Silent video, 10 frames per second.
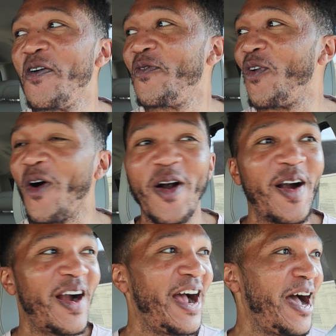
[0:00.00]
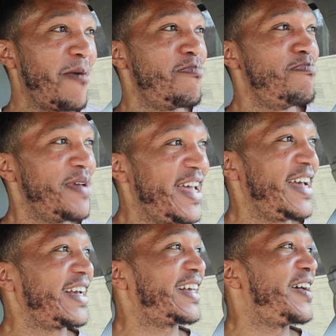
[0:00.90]
for a
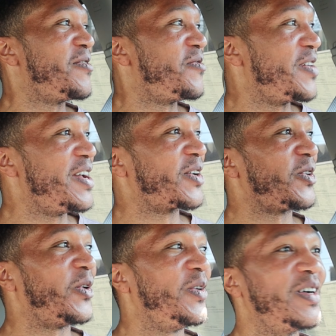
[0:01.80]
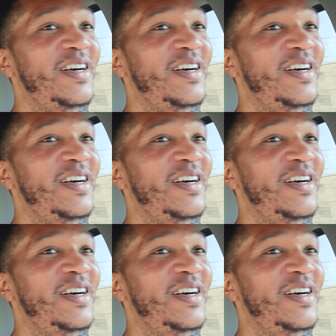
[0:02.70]
big vehicle.